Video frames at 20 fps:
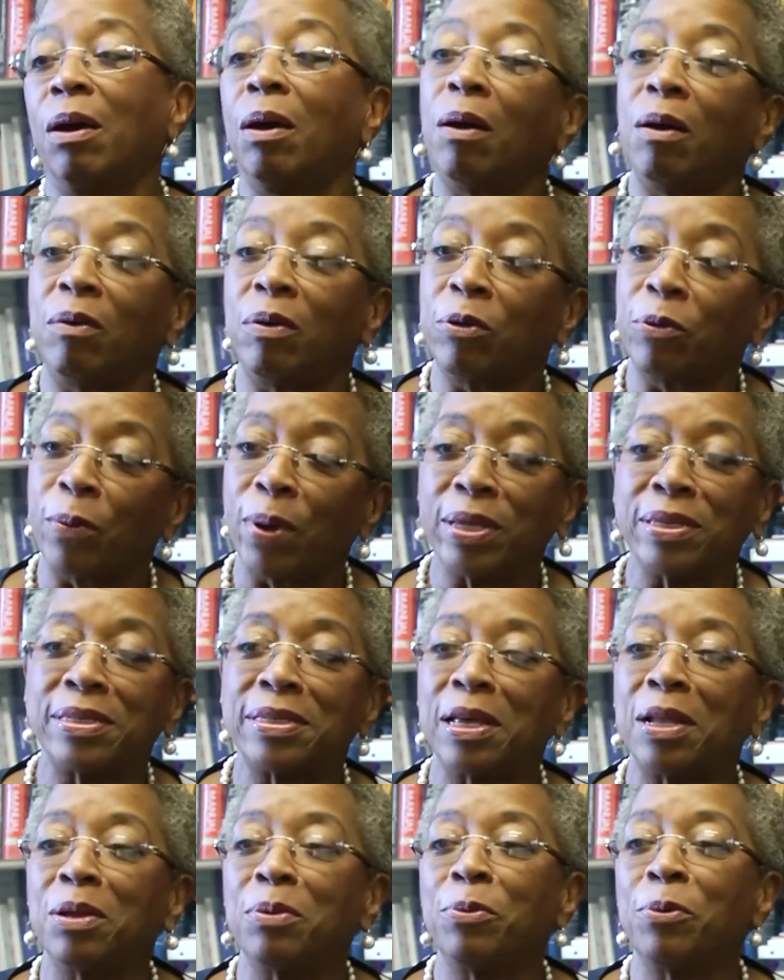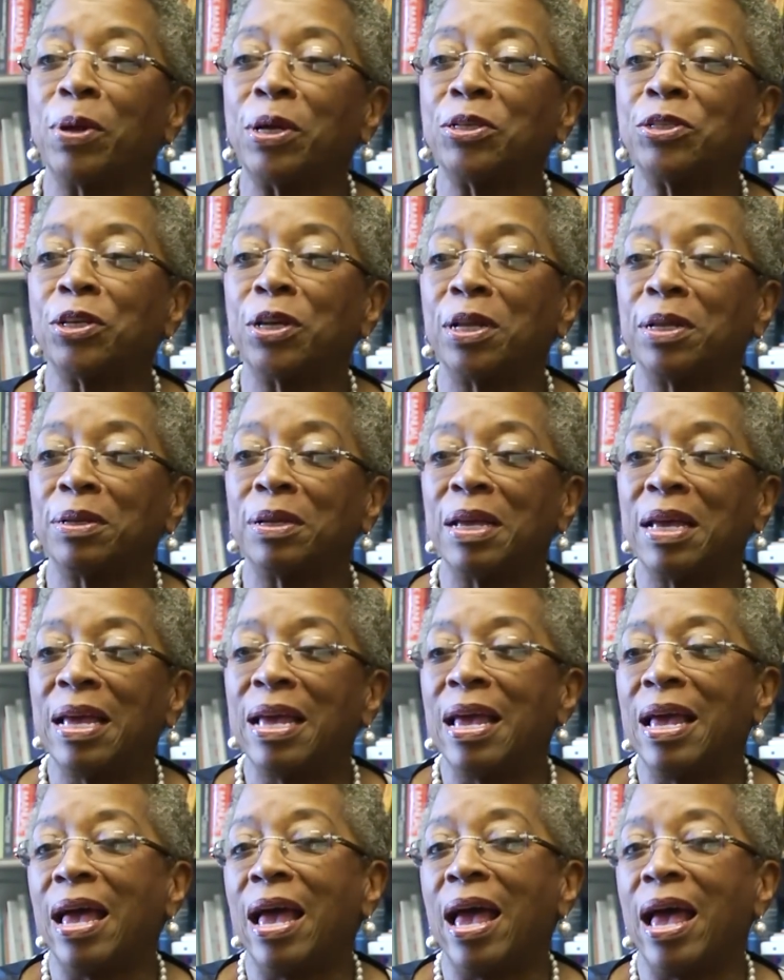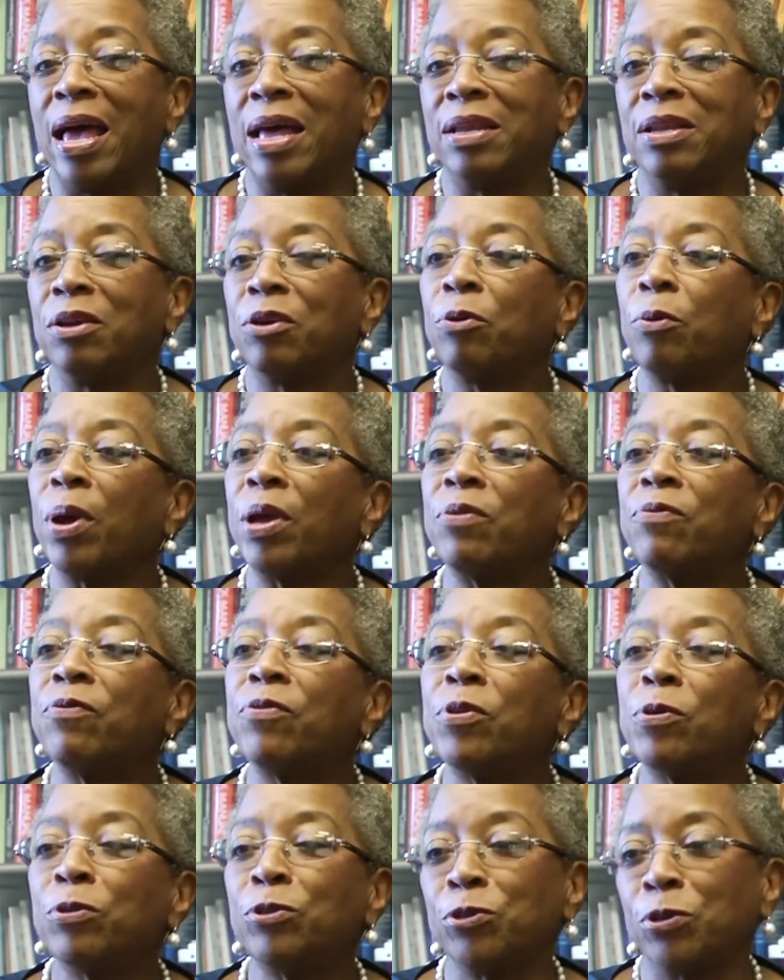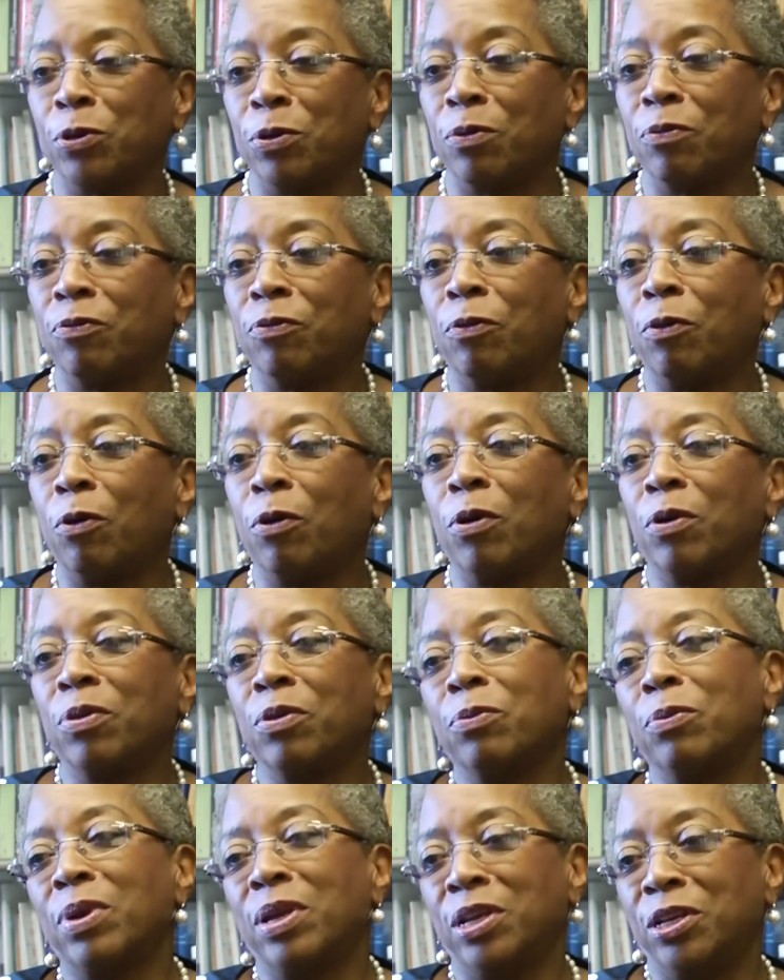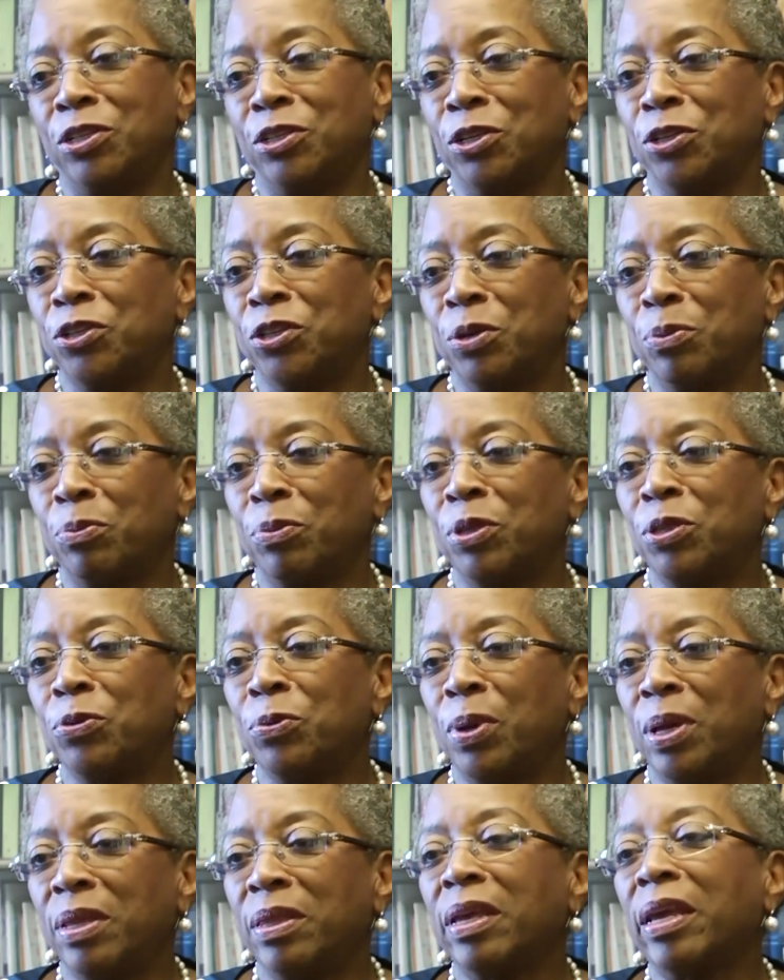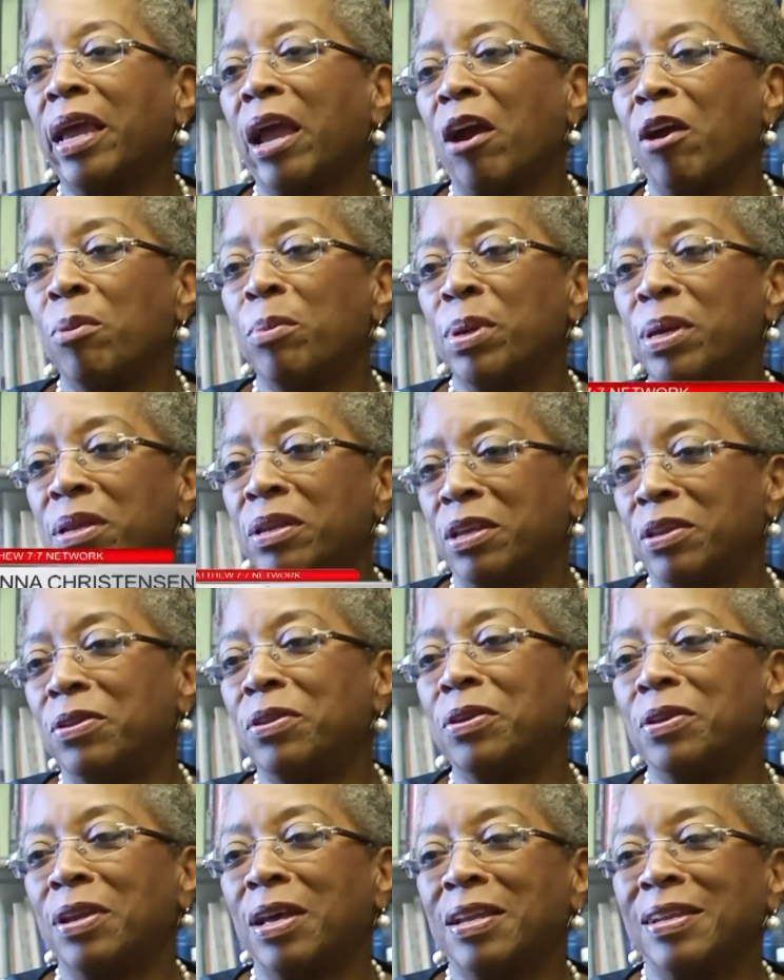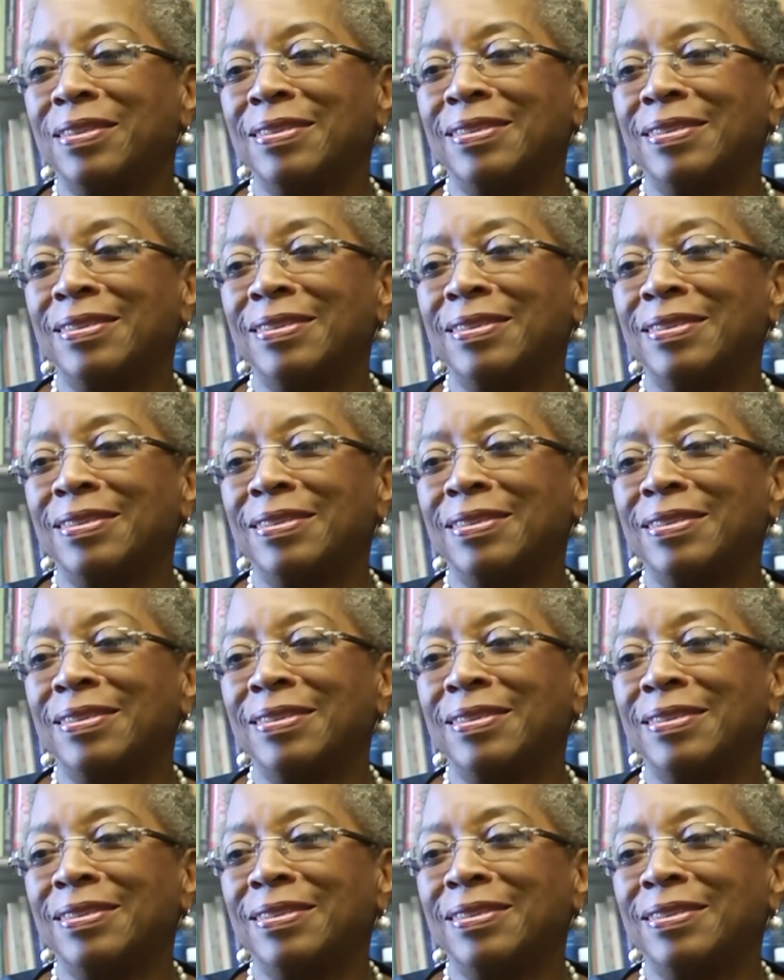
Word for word: a great celebration, and a great future for the relationship between the Caribbean and the United